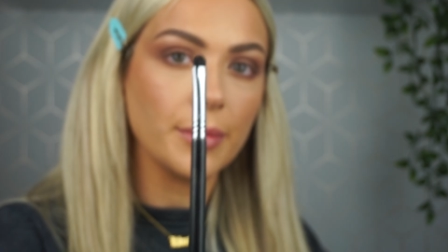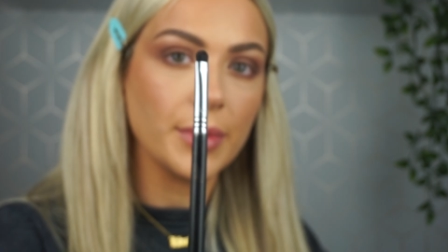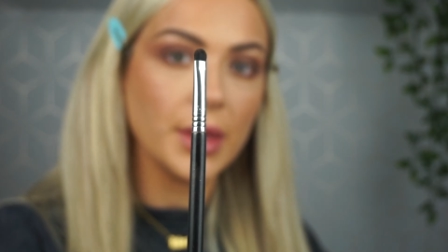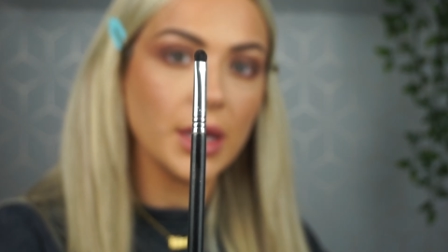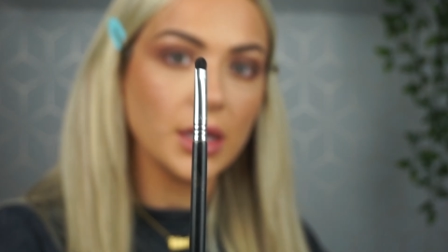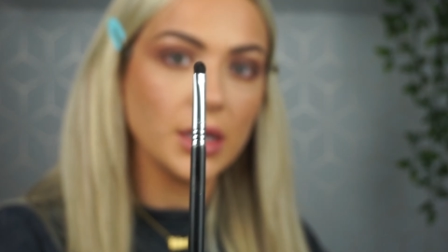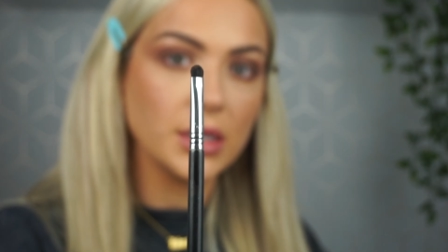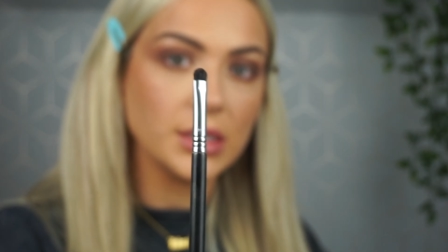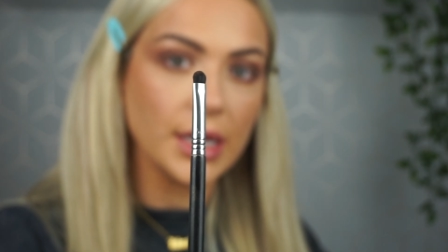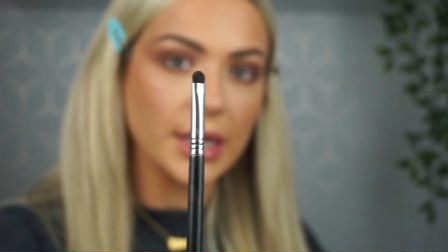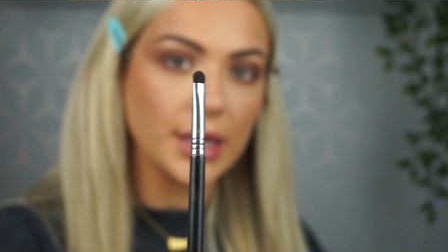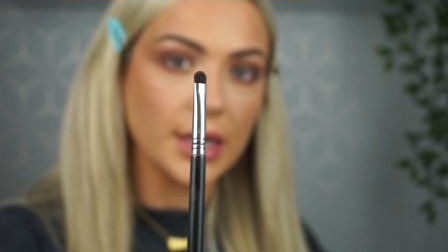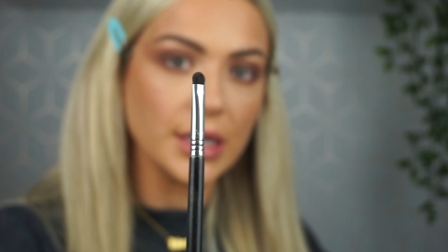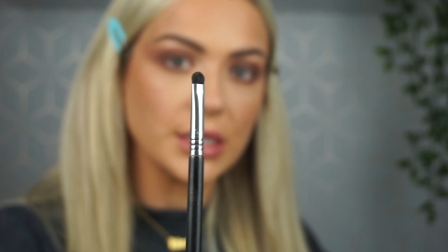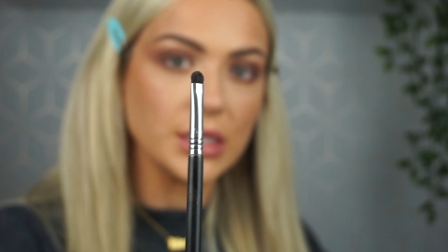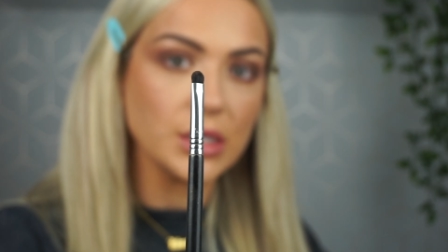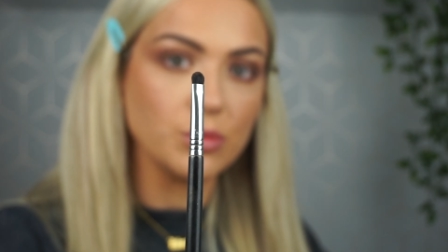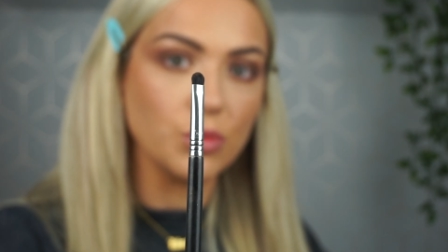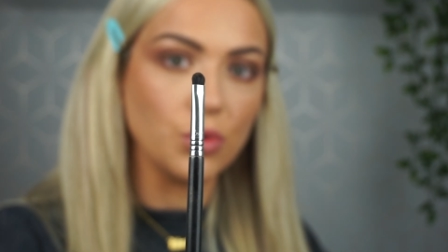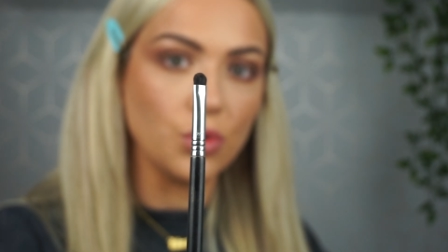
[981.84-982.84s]
I'm then going to take a
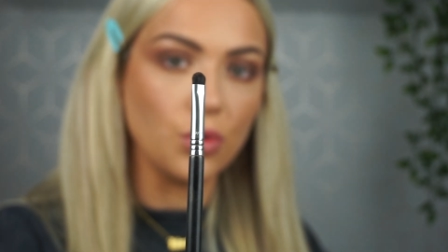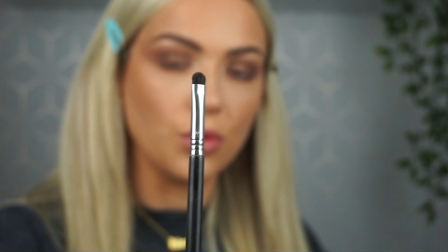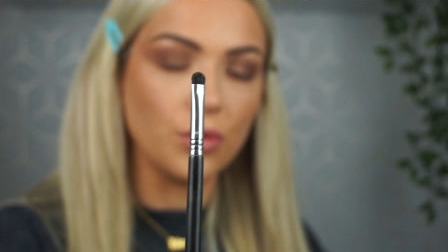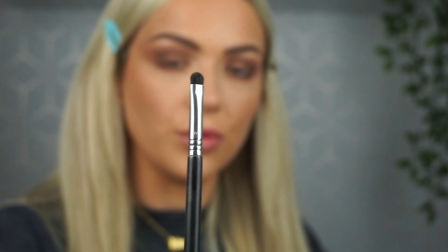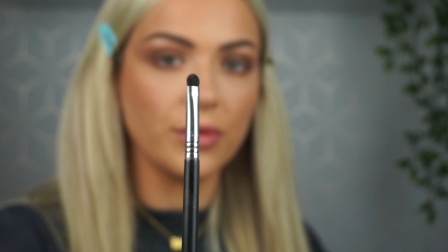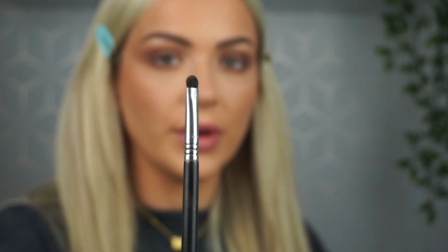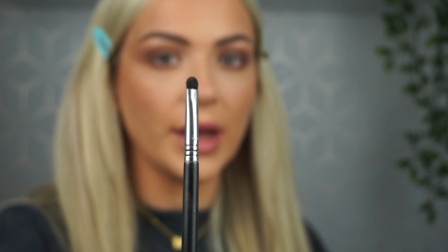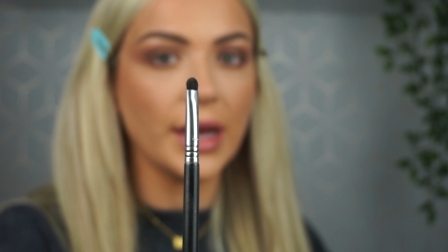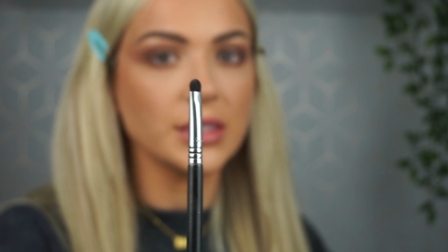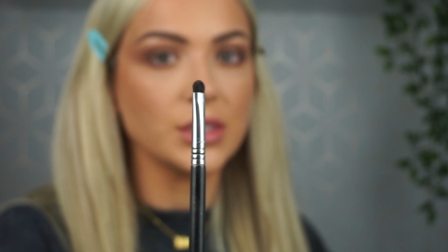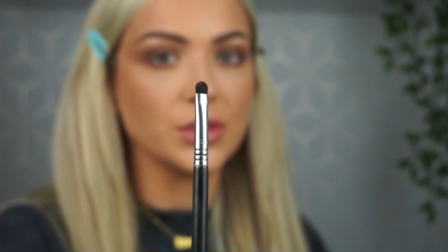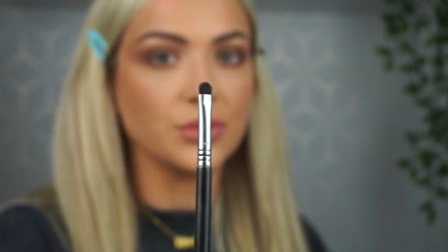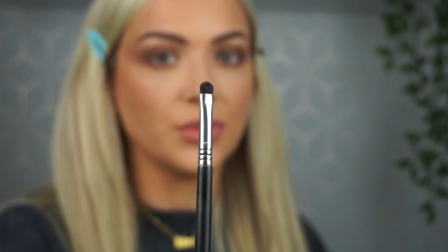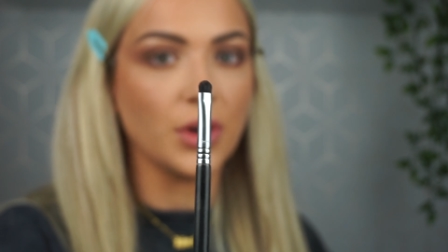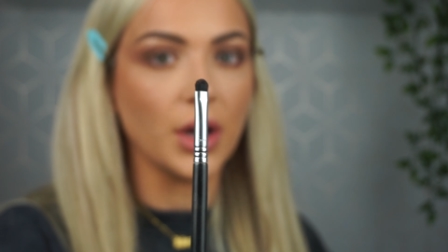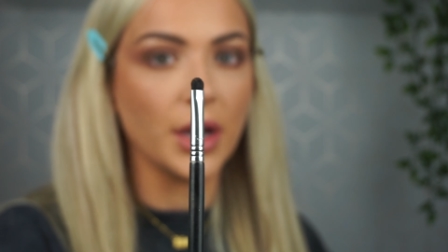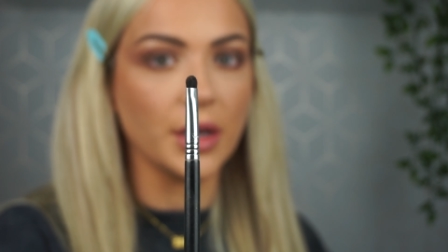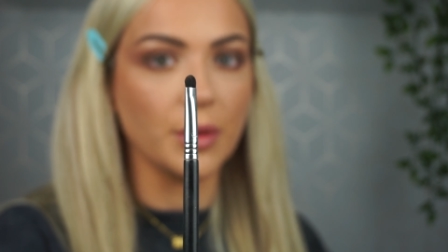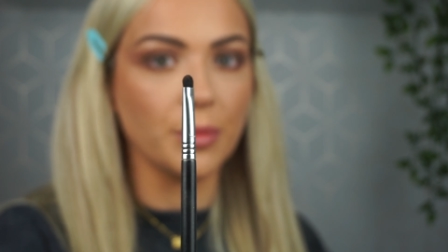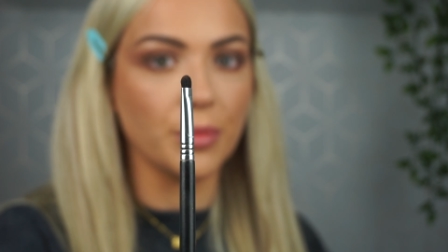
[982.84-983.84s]
small flat
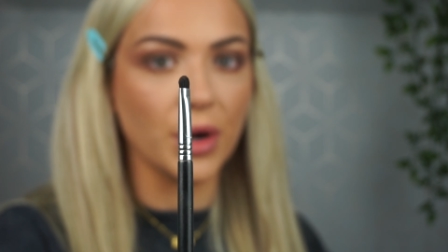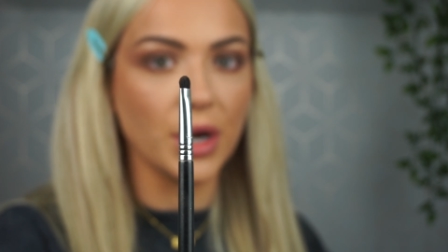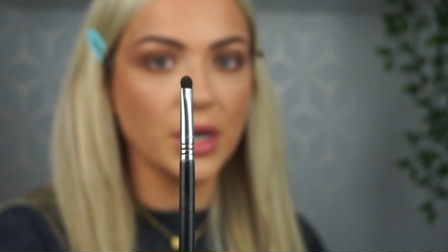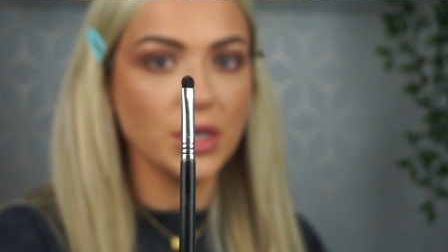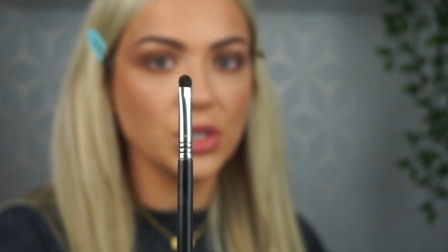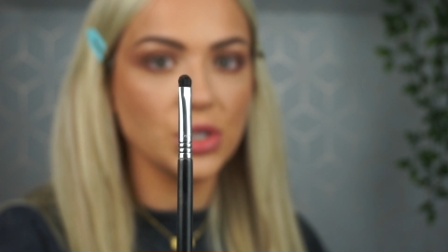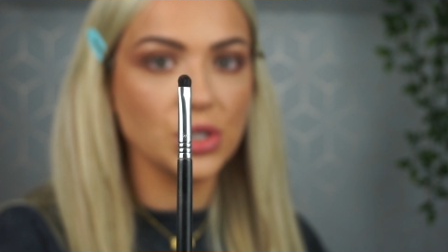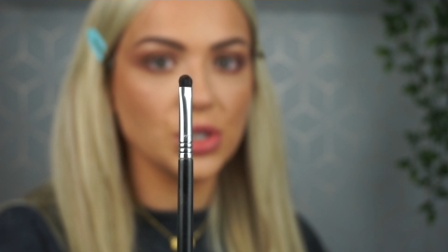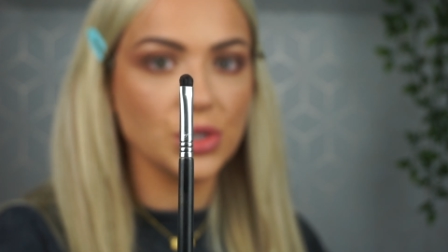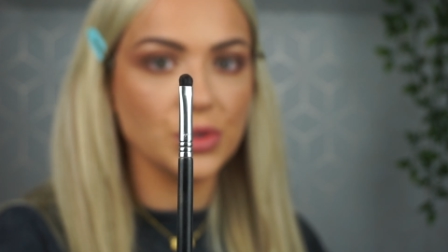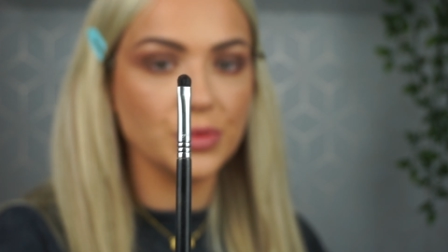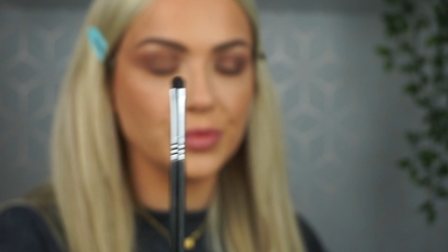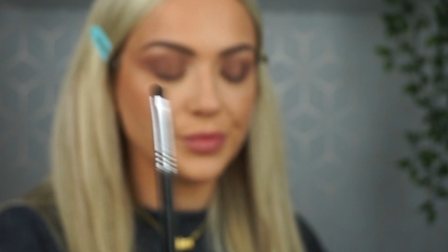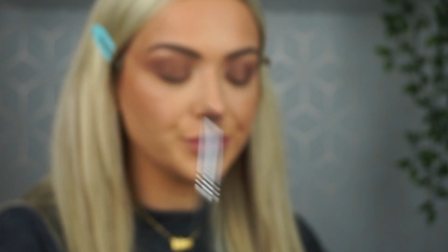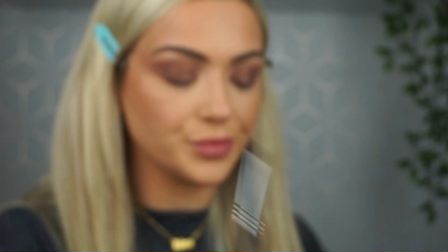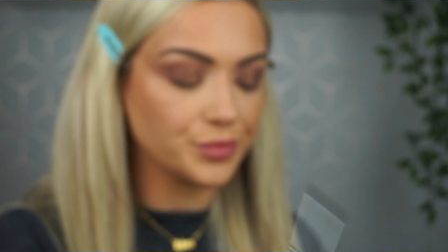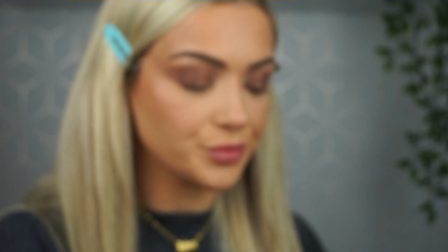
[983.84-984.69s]
definer brush.